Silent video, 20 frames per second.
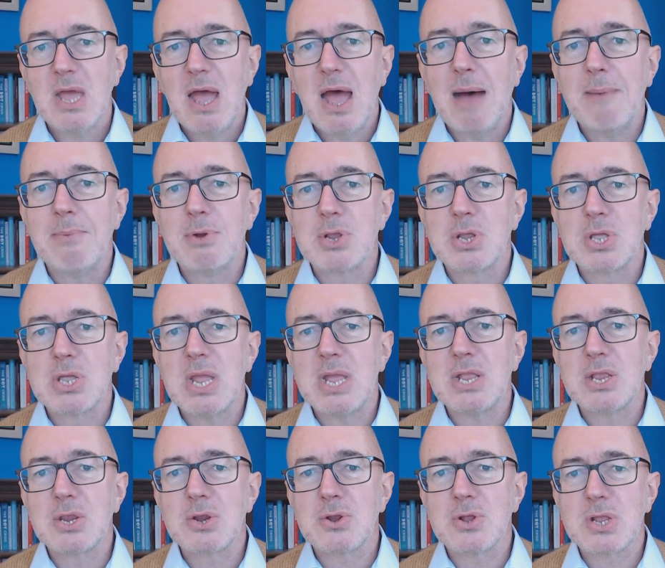and most
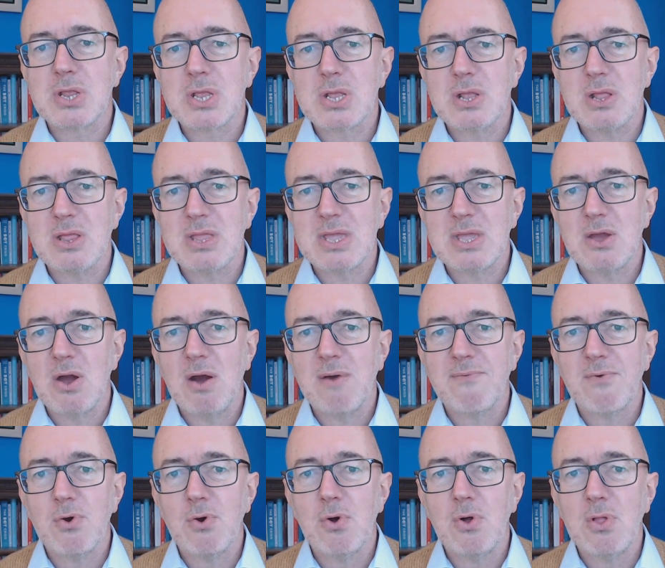dangerously of
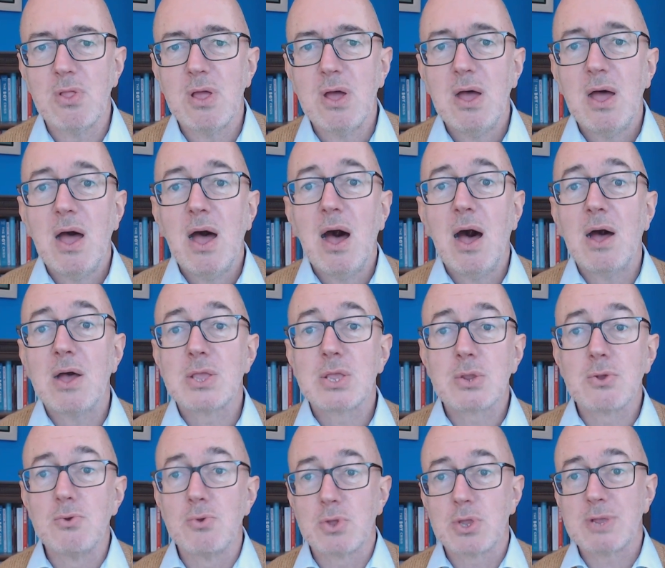all,
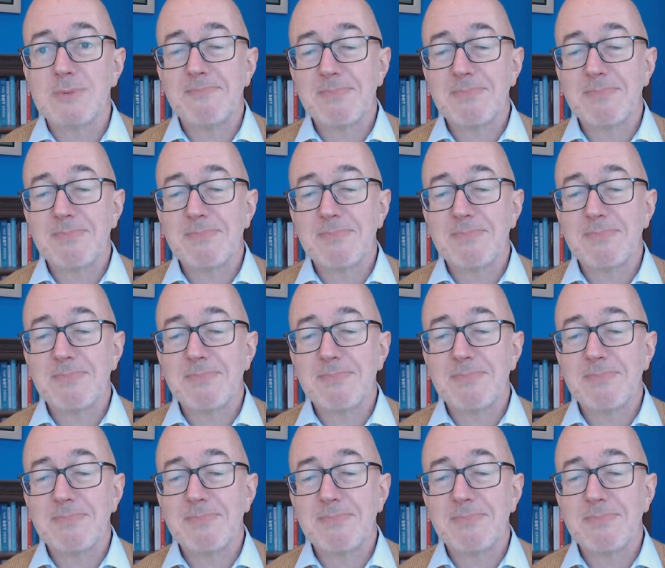schools.